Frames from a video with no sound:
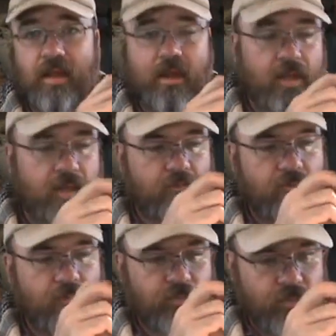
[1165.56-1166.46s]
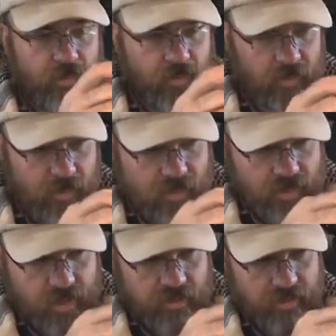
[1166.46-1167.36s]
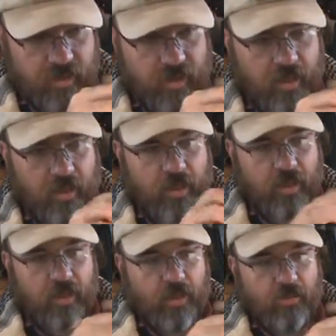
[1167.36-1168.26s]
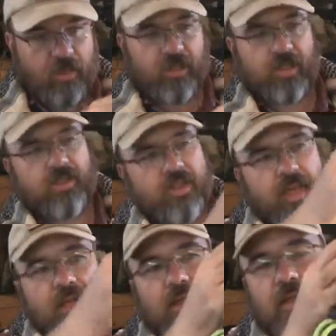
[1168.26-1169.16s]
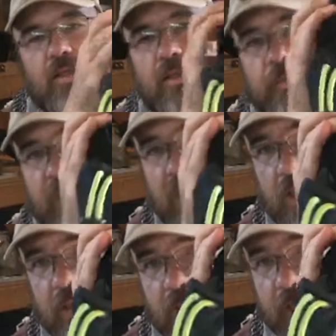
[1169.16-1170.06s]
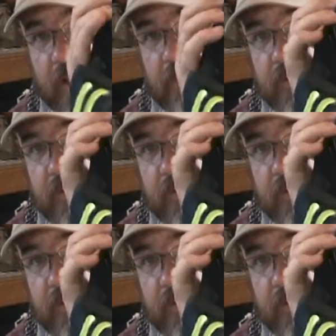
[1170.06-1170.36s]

I already am. That's kind of a good thing. But you can see that little knife